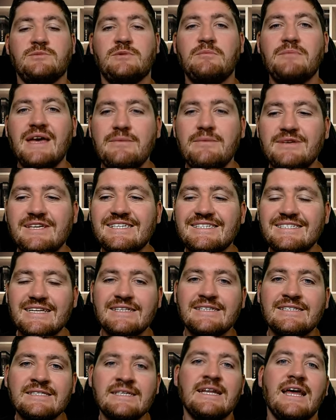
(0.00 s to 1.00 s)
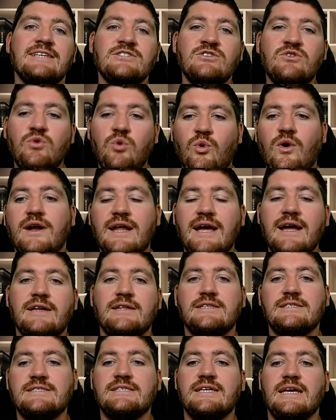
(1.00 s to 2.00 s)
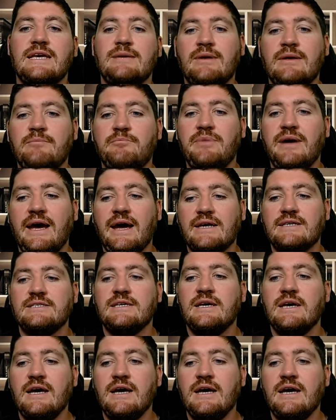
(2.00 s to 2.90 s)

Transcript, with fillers: but maybe since then hasn't quite had the same impact.